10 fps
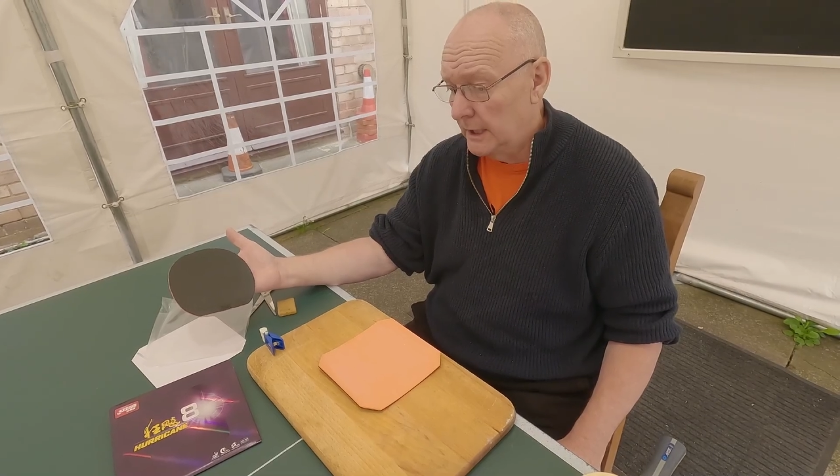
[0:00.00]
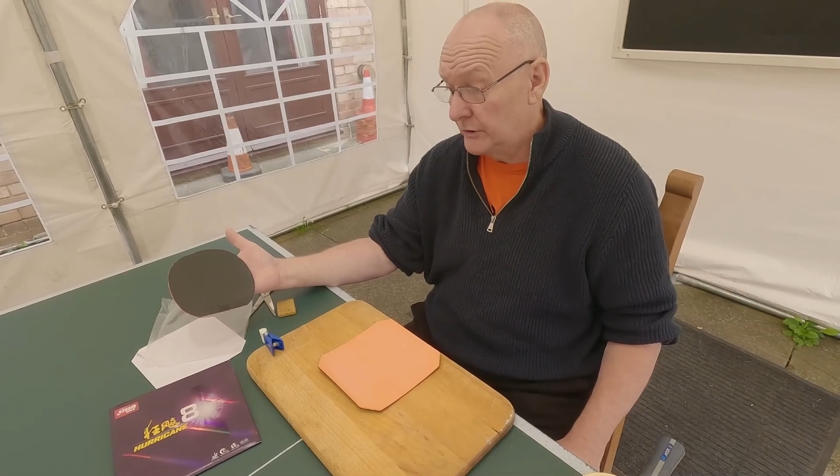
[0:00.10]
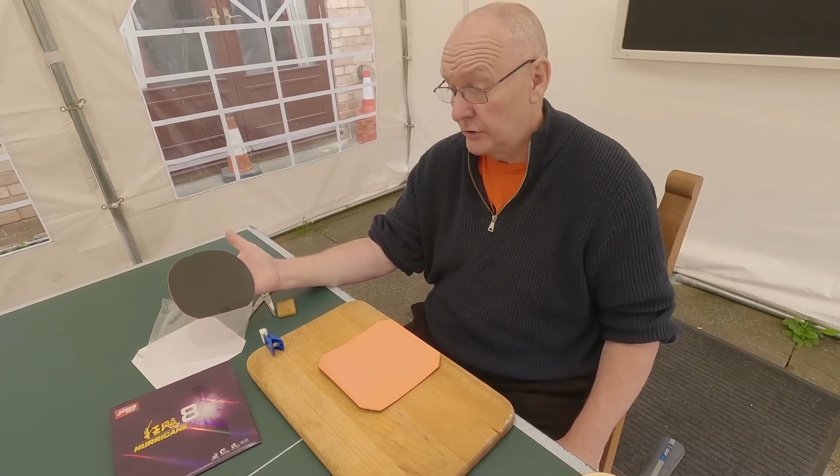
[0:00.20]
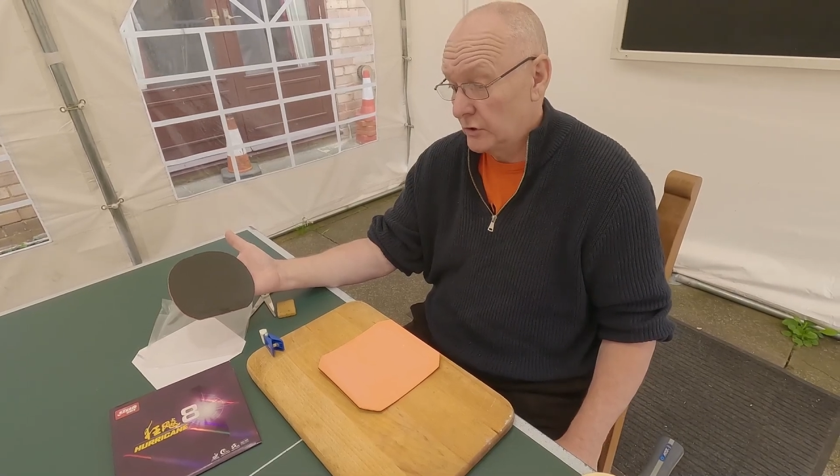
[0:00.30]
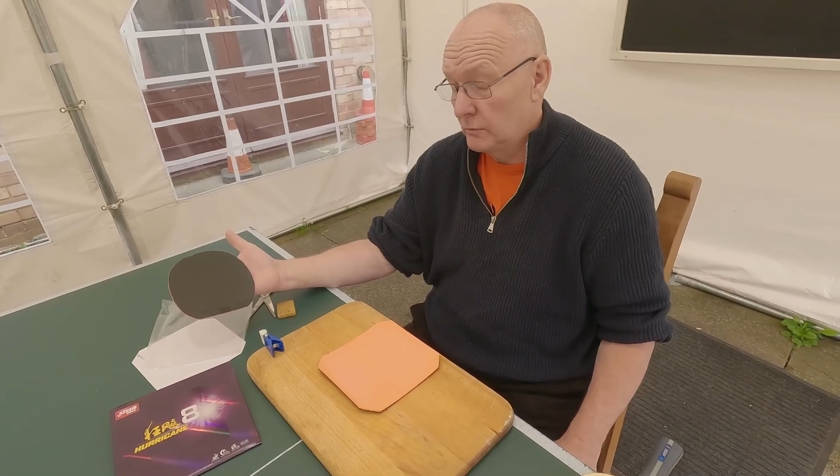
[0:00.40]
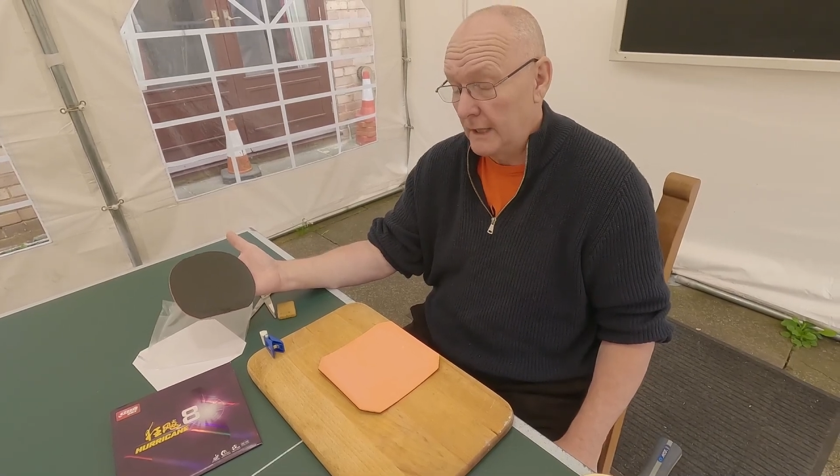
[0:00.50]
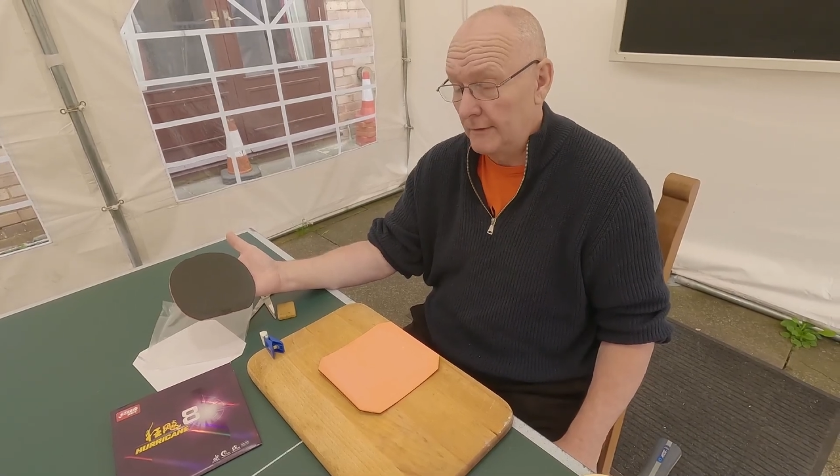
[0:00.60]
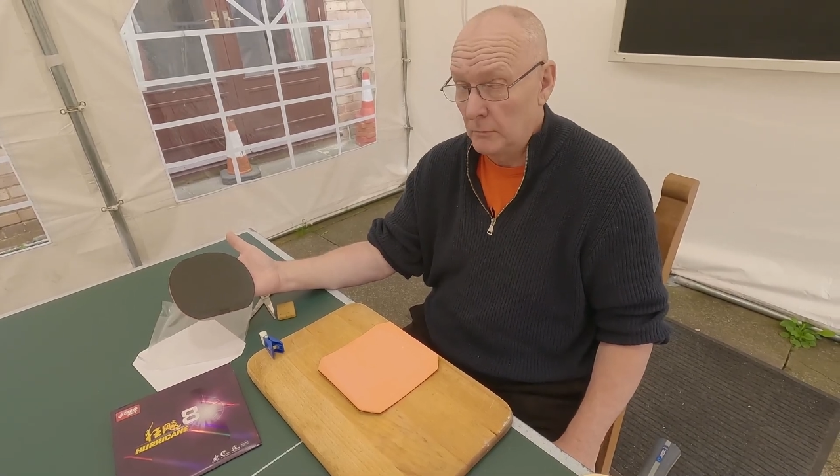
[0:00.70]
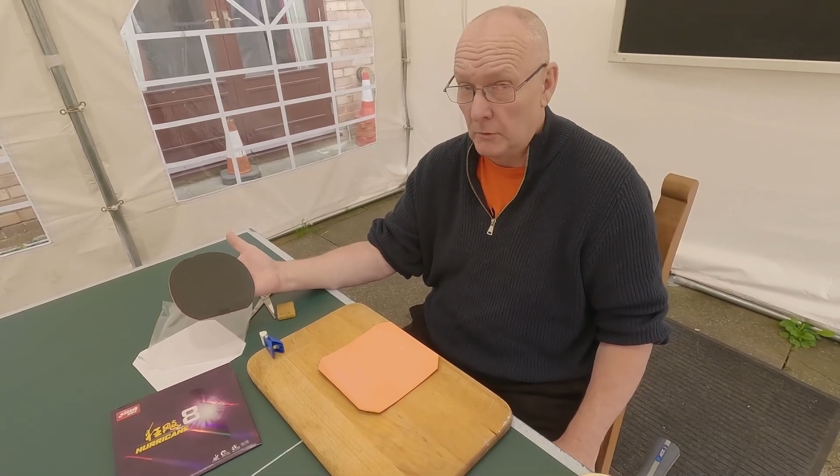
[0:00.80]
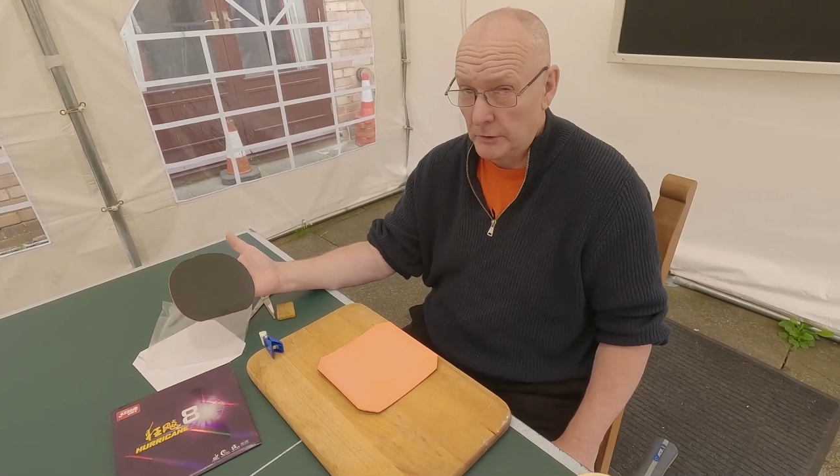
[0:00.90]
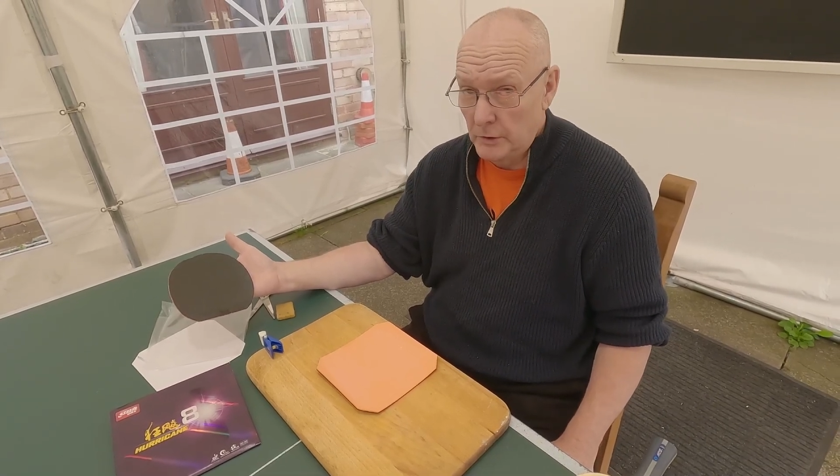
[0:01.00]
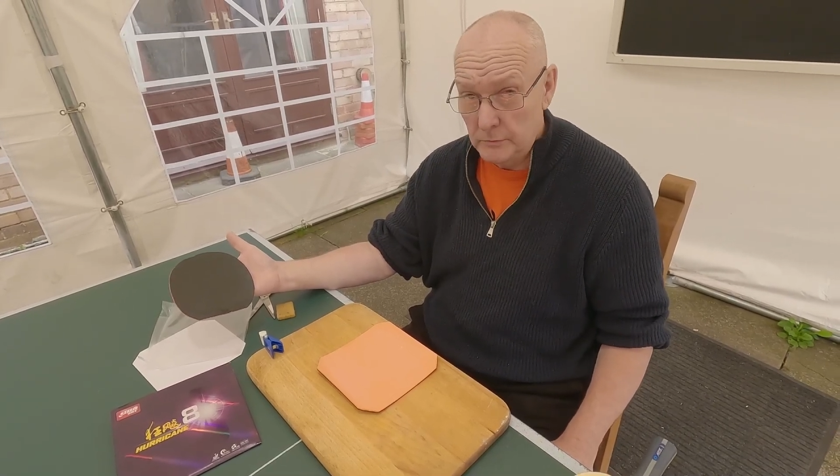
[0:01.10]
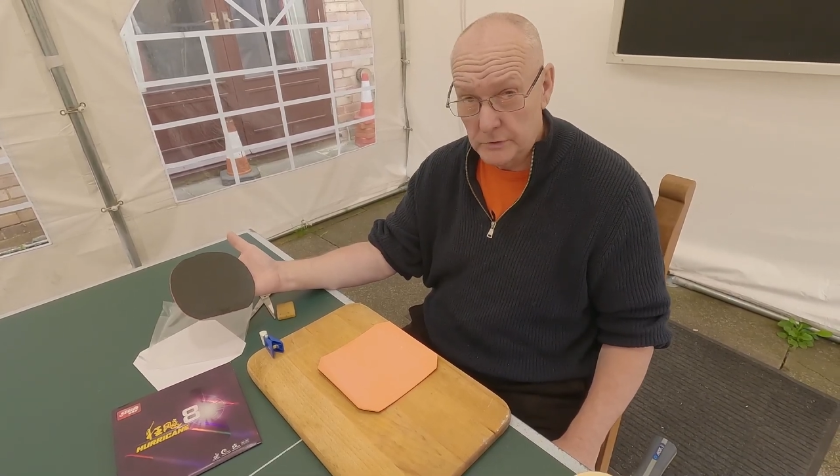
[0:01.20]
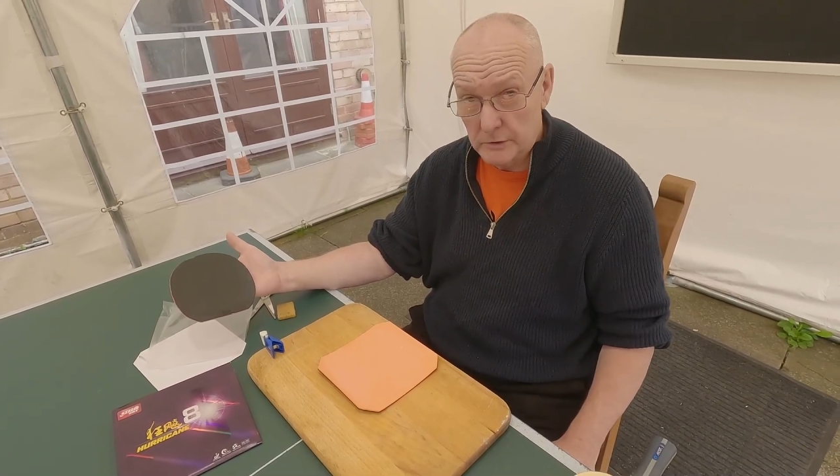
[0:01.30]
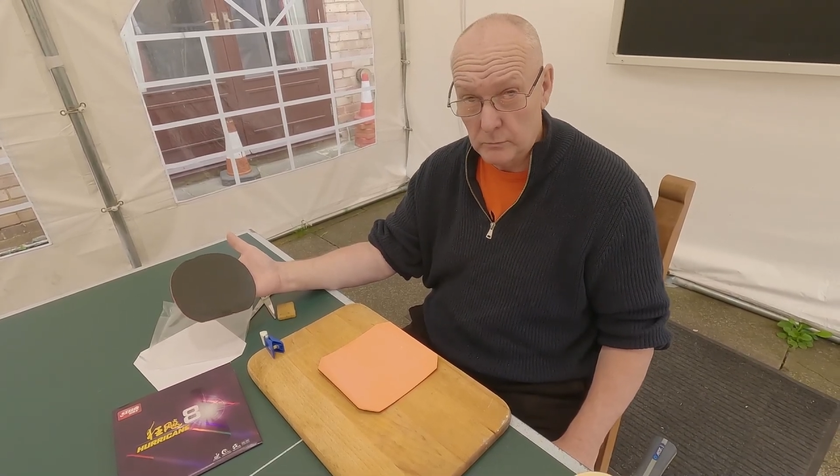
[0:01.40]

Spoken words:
it's just what everyone uses.